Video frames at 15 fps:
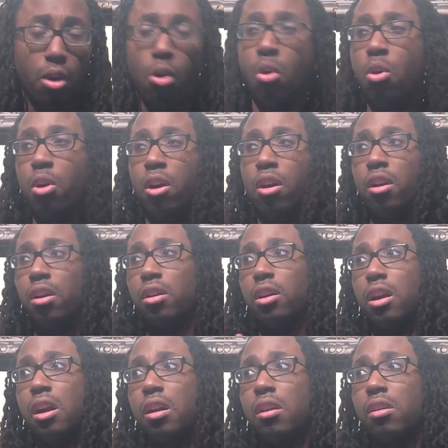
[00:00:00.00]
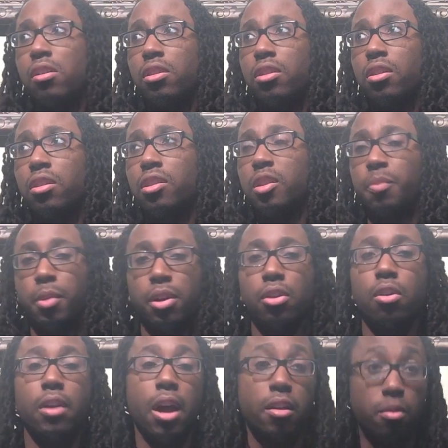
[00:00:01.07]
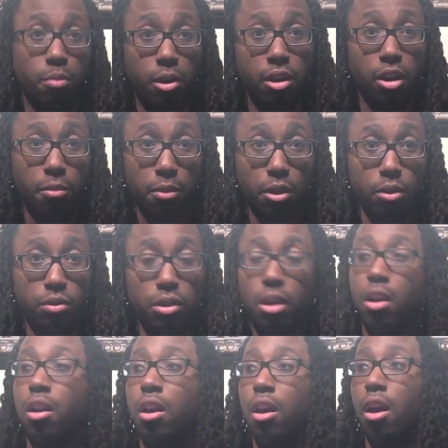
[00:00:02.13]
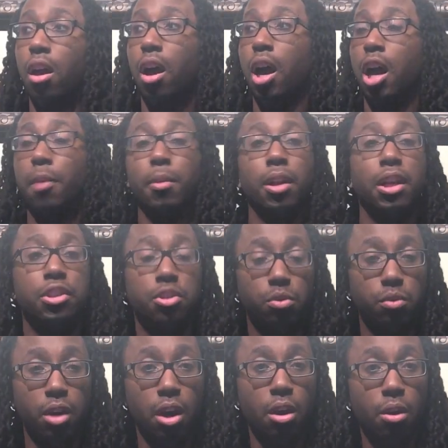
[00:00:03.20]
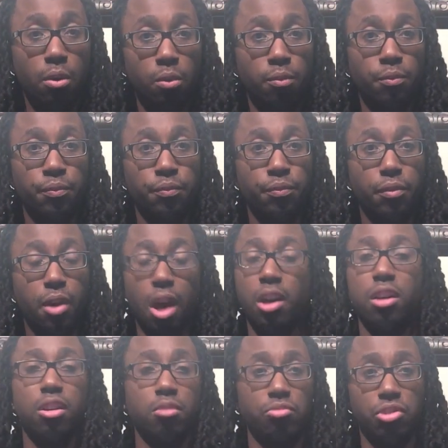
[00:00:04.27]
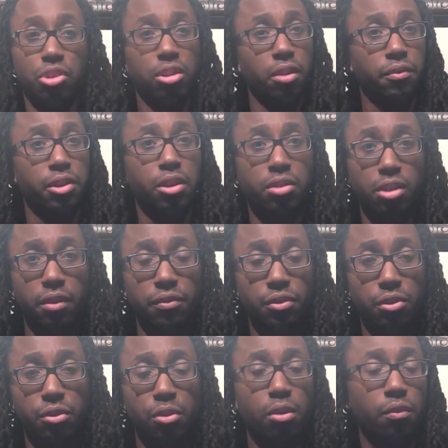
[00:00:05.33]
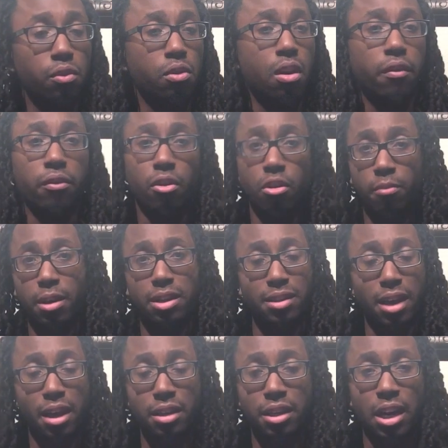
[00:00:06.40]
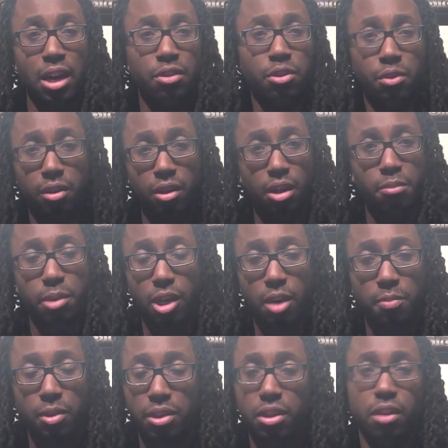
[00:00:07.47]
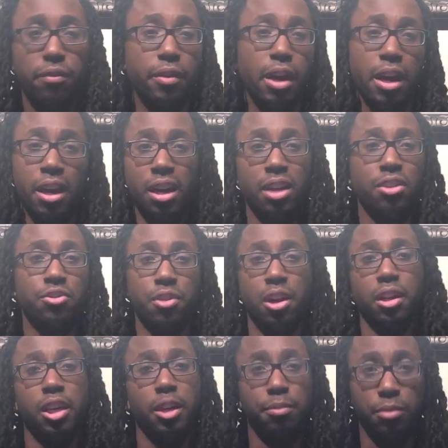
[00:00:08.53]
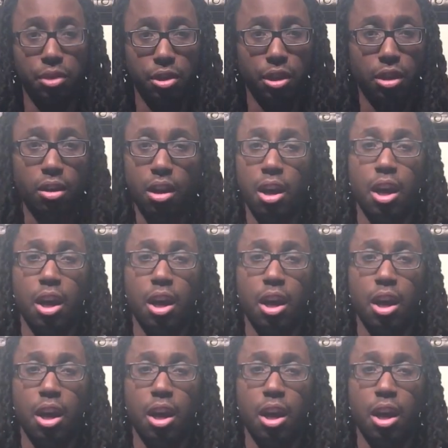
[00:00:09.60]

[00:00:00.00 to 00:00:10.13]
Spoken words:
Or, depending on how the breakup goes, I'm gonna let you know, I can come to deliver your stuff to you. If you're ever on my side of town, you can come pick up your stuff. I ain't trying to keep the shit.